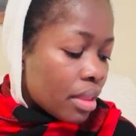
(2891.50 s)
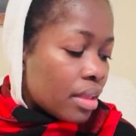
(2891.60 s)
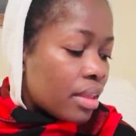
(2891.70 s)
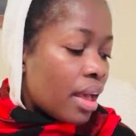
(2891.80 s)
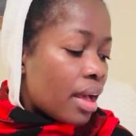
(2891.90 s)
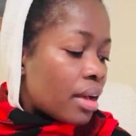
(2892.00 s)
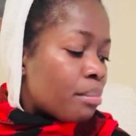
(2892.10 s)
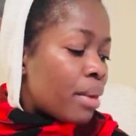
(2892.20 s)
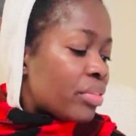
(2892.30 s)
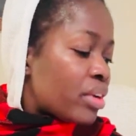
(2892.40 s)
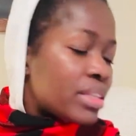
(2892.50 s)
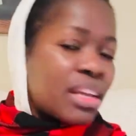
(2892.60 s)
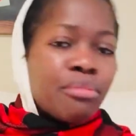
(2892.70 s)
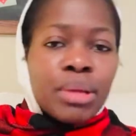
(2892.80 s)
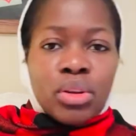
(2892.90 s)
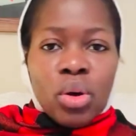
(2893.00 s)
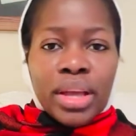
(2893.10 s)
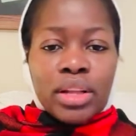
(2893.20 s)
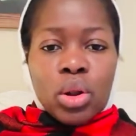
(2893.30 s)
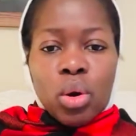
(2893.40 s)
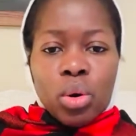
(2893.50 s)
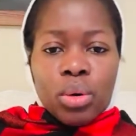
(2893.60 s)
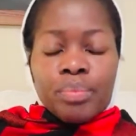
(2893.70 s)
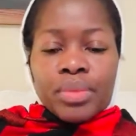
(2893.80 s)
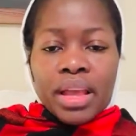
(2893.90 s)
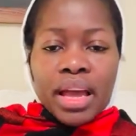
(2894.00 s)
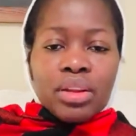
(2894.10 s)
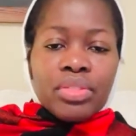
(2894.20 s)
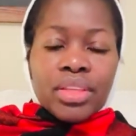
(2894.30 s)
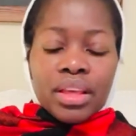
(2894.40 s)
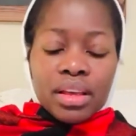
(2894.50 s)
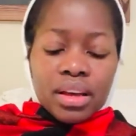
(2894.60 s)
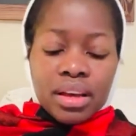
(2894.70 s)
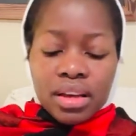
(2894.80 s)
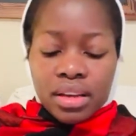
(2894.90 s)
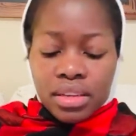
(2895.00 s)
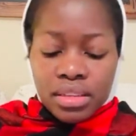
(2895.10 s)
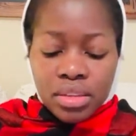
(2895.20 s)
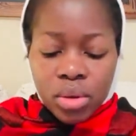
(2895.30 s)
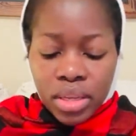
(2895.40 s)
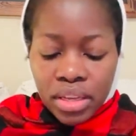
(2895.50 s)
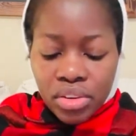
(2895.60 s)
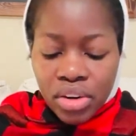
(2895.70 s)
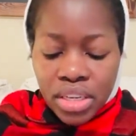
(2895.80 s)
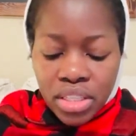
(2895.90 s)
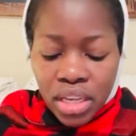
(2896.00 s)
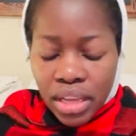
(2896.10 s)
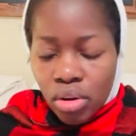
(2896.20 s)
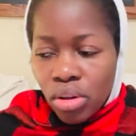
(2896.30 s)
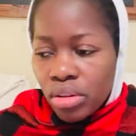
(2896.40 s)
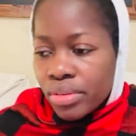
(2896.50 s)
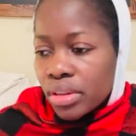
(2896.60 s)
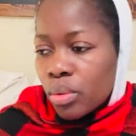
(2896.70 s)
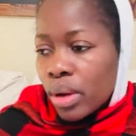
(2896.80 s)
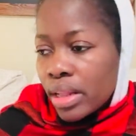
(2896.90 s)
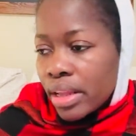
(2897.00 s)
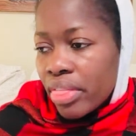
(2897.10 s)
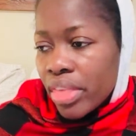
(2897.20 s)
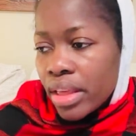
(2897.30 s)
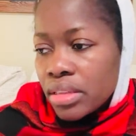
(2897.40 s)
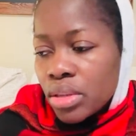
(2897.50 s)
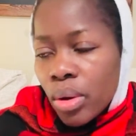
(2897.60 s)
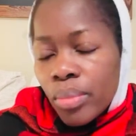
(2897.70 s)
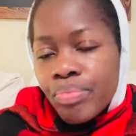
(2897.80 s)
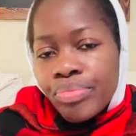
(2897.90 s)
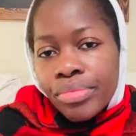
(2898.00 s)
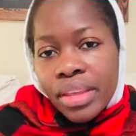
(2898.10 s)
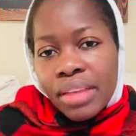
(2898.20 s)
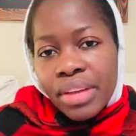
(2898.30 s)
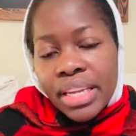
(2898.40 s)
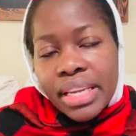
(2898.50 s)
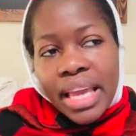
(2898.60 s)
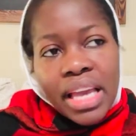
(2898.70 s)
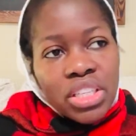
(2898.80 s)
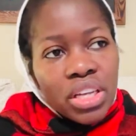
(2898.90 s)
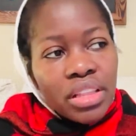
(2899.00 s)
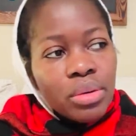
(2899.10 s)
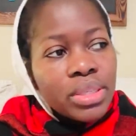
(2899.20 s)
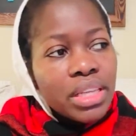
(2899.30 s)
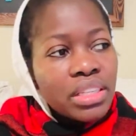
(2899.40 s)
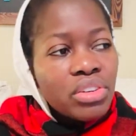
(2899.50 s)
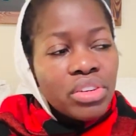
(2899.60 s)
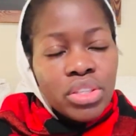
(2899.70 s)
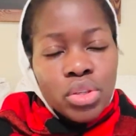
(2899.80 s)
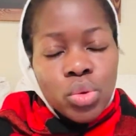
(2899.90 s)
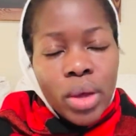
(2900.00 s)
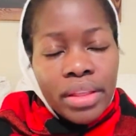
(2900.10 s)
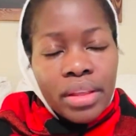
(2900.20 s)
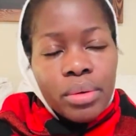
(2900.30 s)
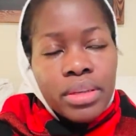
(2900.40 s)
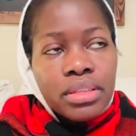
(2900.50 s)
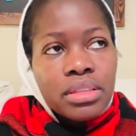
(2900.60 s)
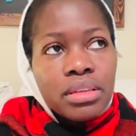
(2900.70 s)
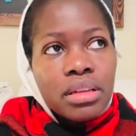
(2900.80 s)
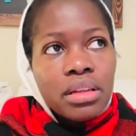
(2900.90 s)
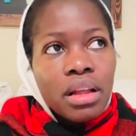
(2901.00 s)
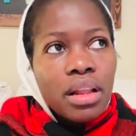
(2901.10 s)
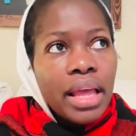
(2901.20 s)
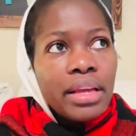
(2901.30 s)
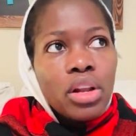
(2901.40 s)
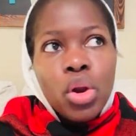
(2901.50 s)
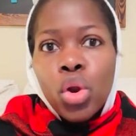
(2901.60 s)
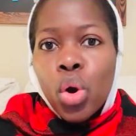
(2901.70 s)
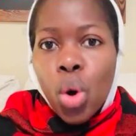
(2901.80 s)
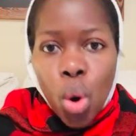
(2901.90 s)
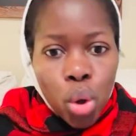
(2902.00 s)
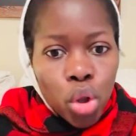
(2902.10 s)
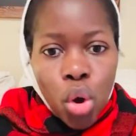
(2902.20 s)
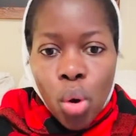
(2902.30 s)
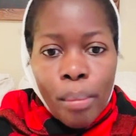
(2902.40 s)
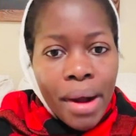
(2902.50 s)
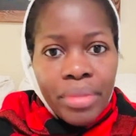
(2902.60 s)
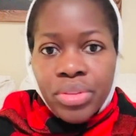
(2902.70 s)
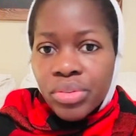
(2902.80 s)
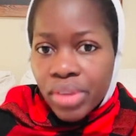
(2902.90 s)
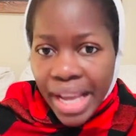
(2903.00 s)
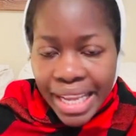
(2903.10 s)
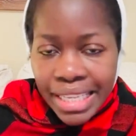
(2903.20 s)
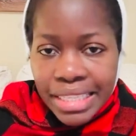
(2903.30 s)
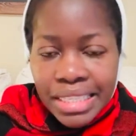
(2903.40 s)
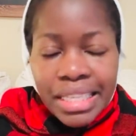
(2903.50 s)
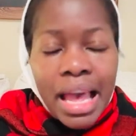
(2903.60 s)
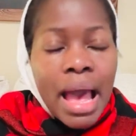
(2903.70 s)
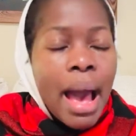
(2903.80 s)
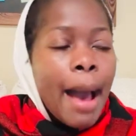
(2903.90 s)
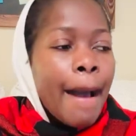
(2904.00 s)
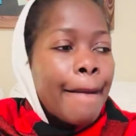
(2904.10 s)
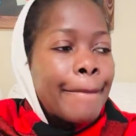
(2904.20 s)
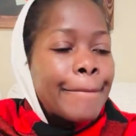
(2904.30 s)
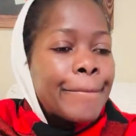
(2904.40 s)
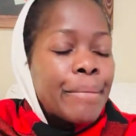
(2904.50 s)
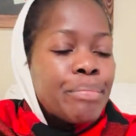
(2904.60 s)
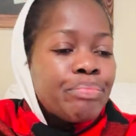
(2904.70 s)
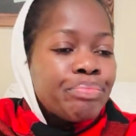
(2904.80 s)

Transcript: Yeah, birth rates have been going low. I don't think it's only in Russia, like all over the world, I think. So even in Kenya, there were certain regions where there was like low birth rates. Um,